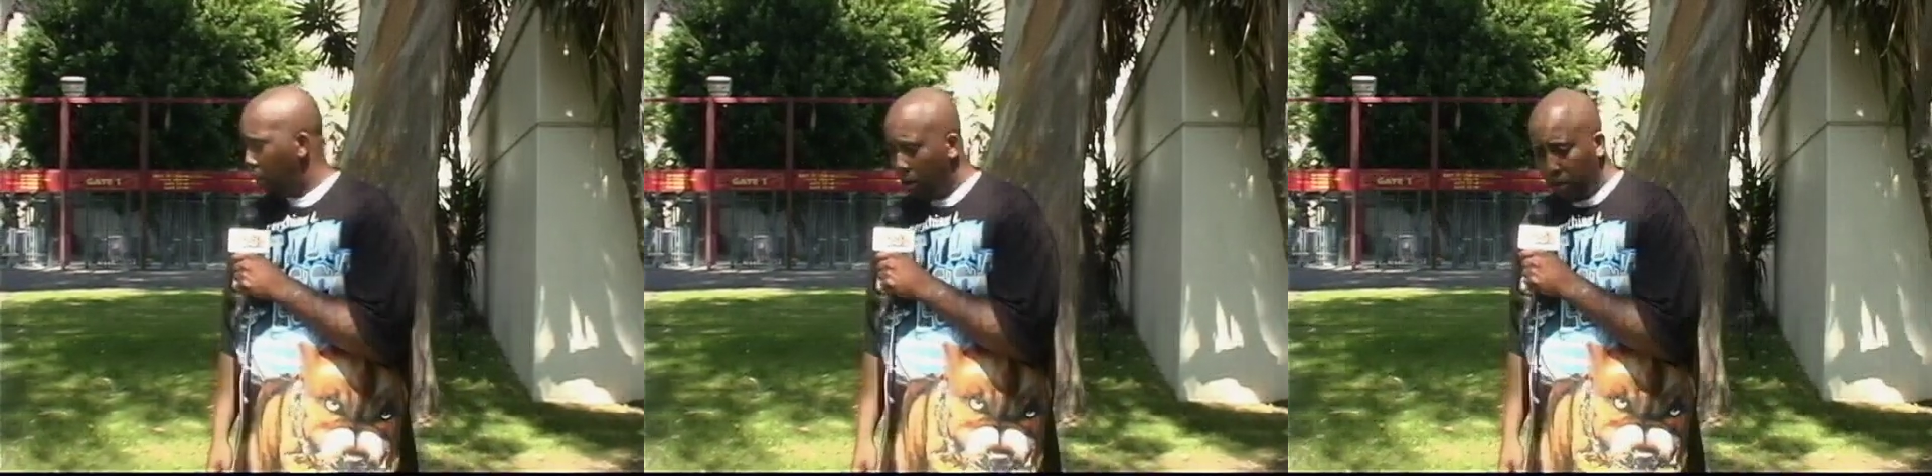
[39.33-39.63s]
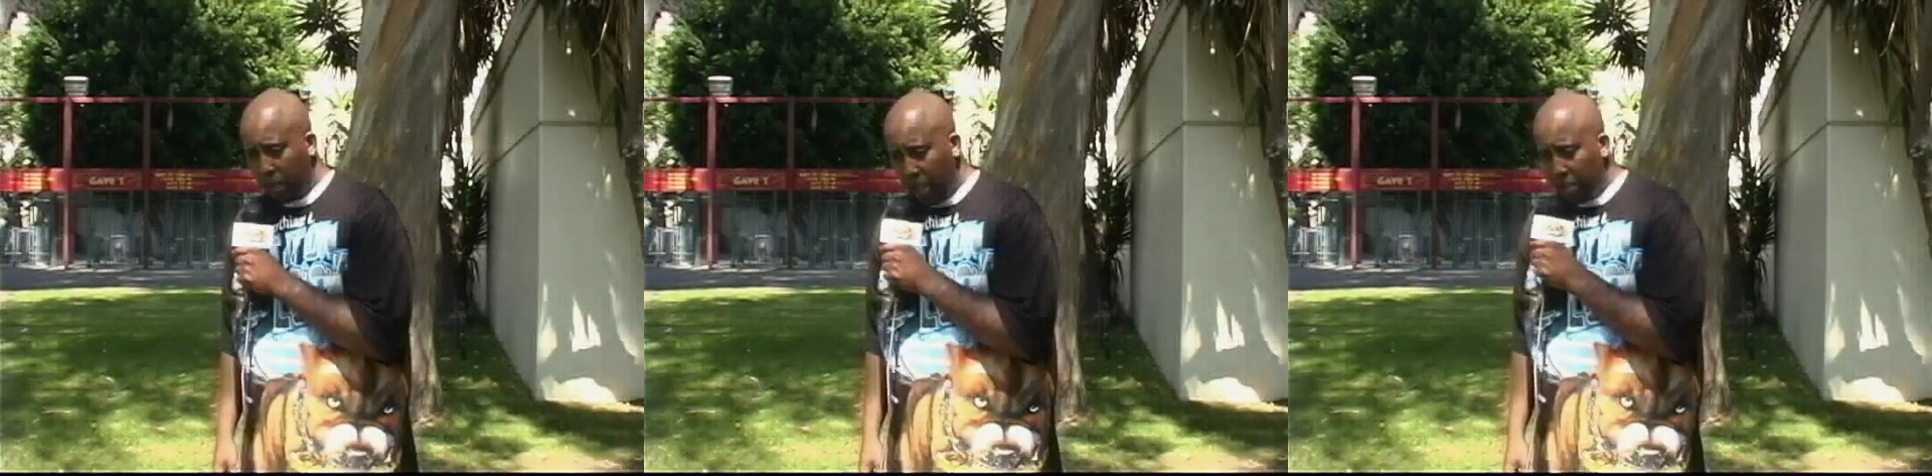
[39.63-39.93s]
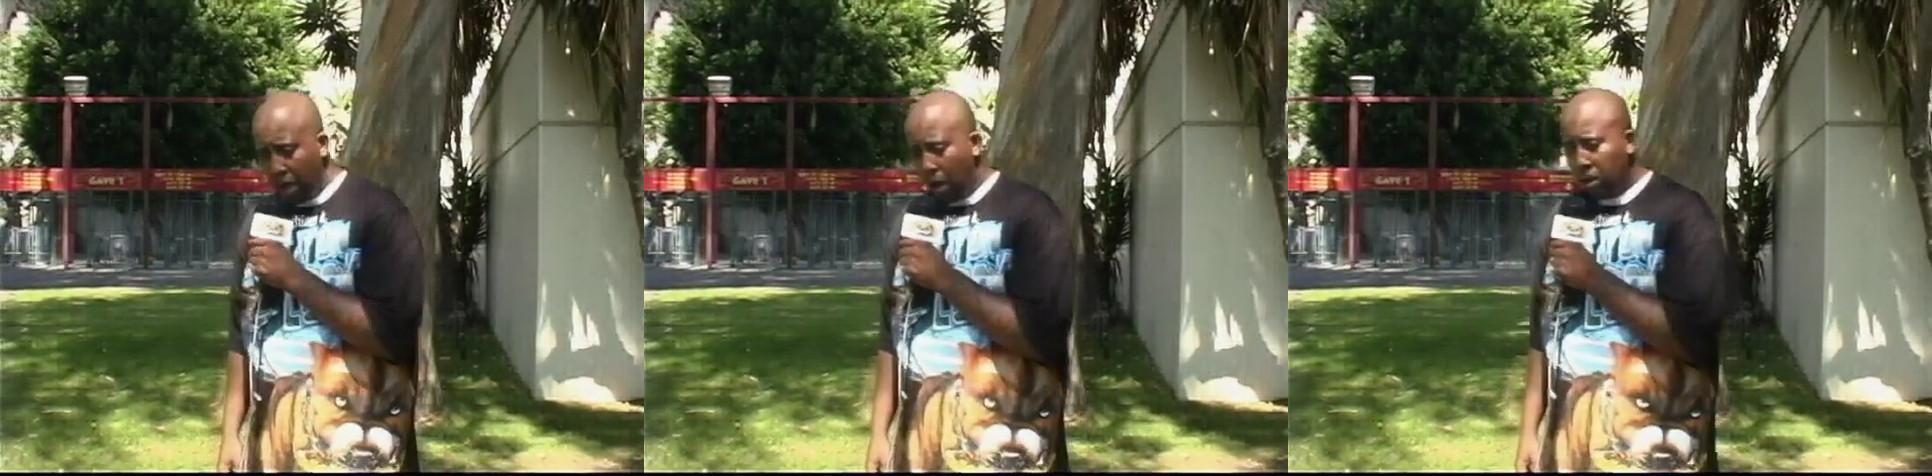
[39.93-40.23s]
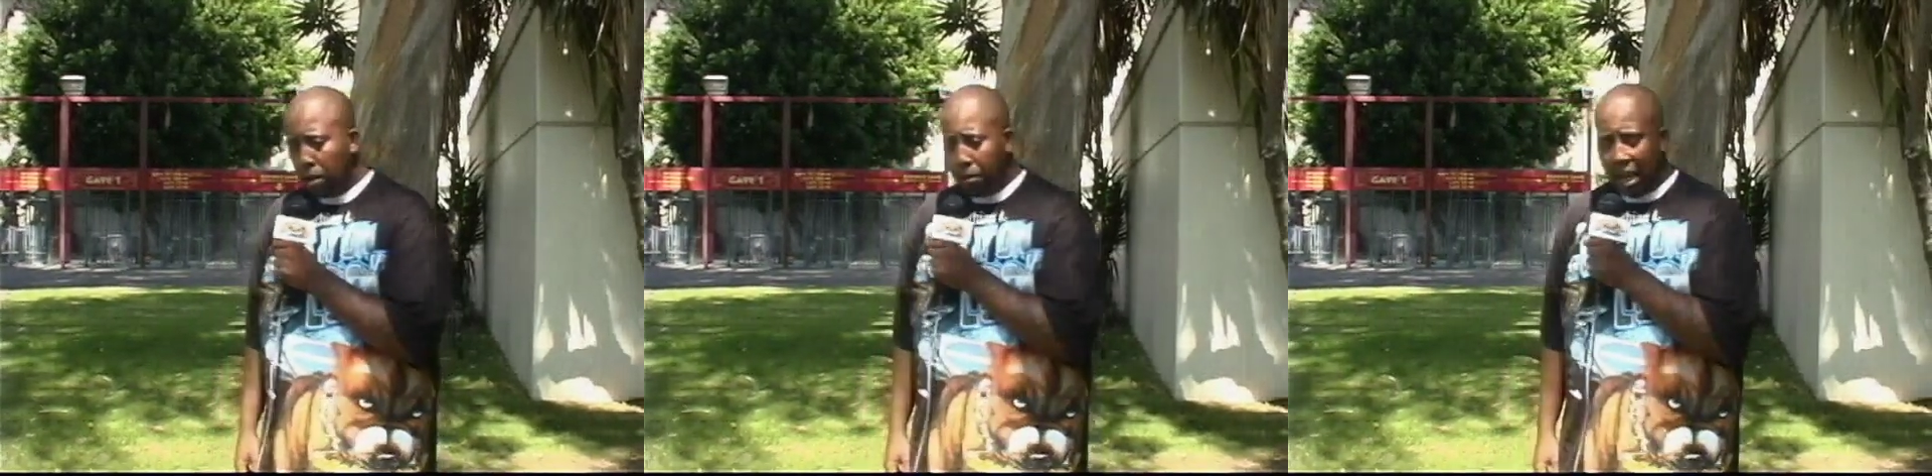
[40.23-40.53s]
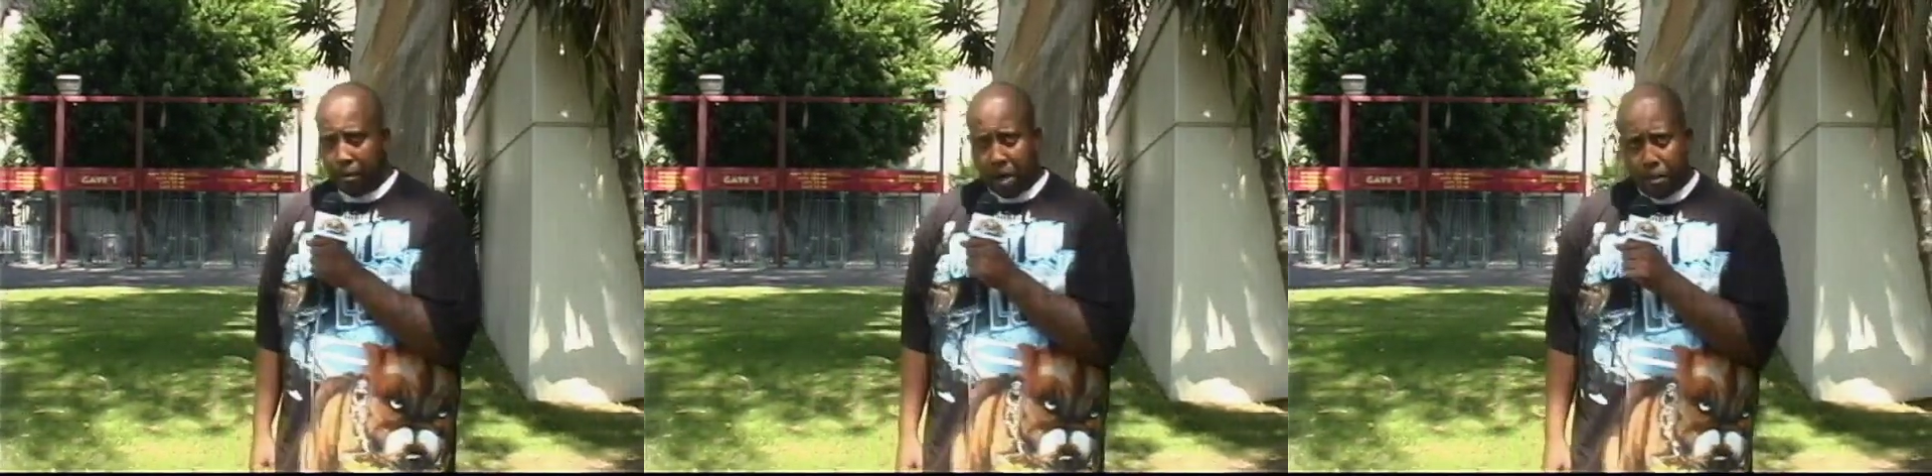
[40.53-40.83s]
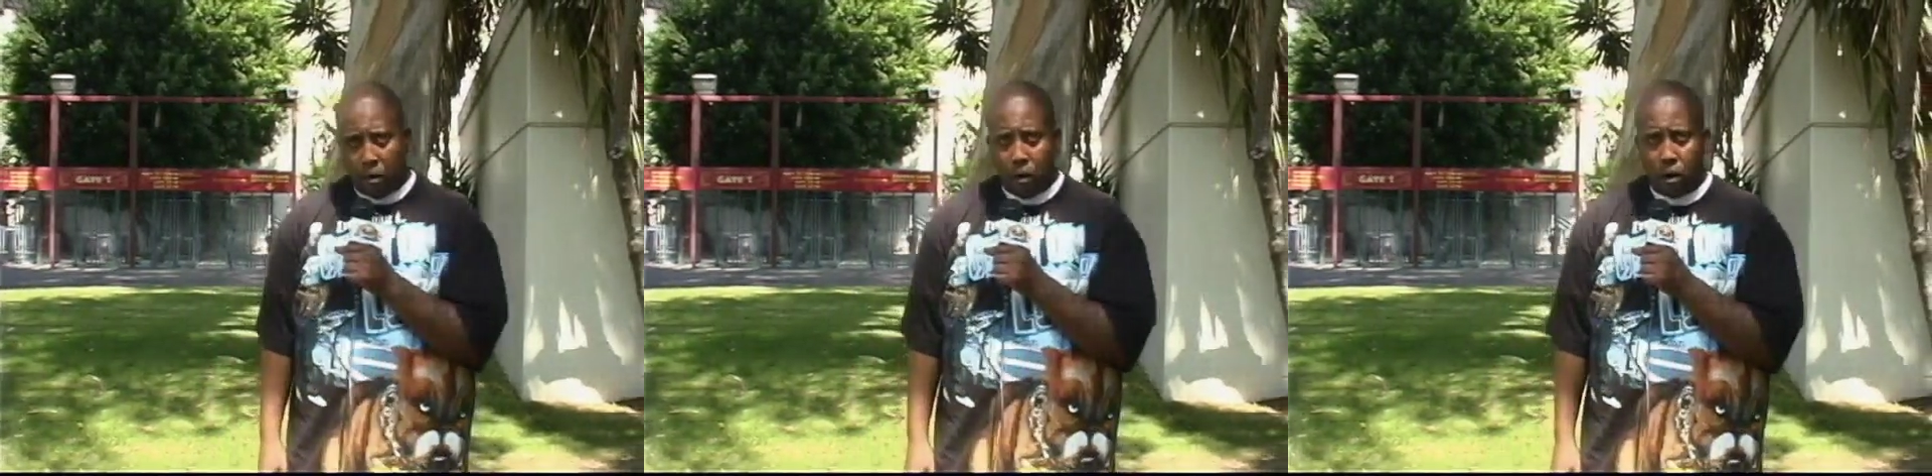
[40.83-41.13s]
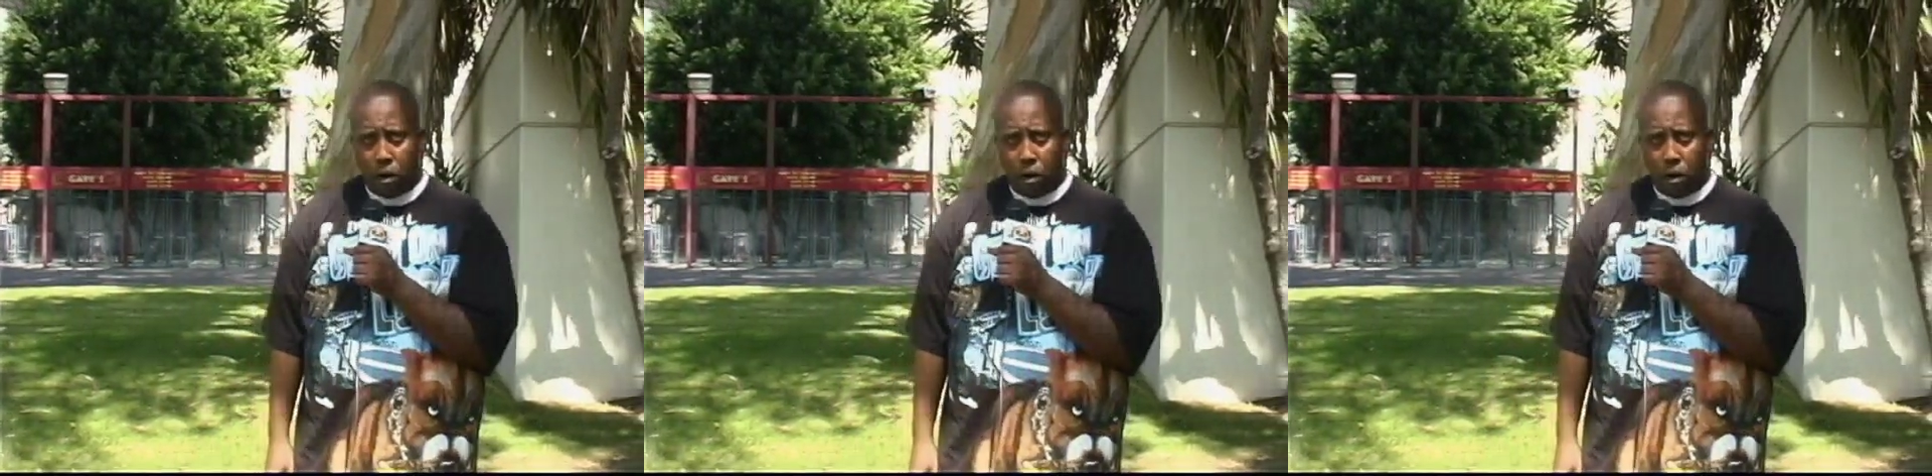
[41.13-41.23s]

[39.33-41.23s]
don't teach dogs to bite people.